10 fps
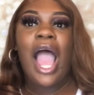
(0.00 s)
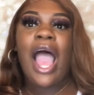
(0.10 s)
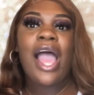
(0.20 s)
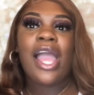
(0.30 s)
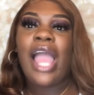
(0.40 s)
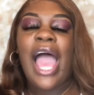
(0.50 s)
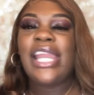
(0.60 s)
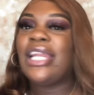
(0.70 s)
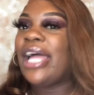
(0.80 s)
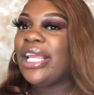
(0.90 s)
I
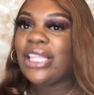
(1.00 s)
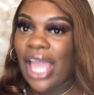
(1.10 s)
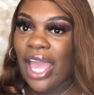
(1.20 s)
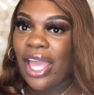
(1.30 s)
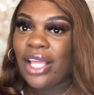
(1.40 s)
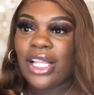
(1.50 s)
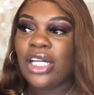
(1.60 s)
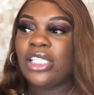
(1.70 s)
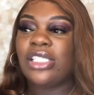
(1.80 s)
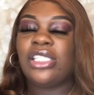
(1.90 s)
didn't like that
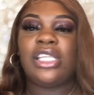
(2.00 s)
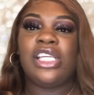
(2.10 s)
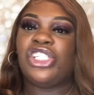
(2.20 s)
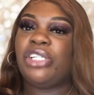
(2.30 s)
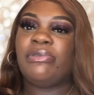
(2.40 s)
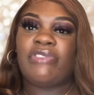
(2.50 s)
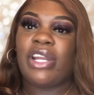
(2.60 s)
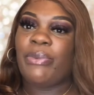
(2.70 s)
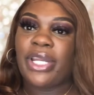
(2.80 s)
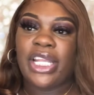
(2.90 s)
because, sis, she was
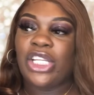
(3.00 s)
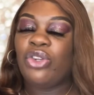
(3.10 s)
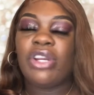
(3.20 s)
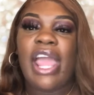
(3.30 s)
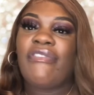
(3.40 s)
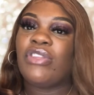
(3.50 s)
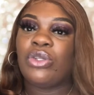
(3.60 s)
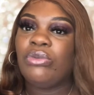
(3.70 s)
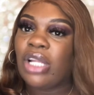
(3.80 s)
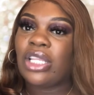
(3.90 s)
already winning and you didn't have to
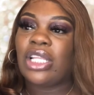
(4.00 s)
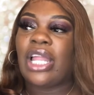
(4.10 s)
do nothing.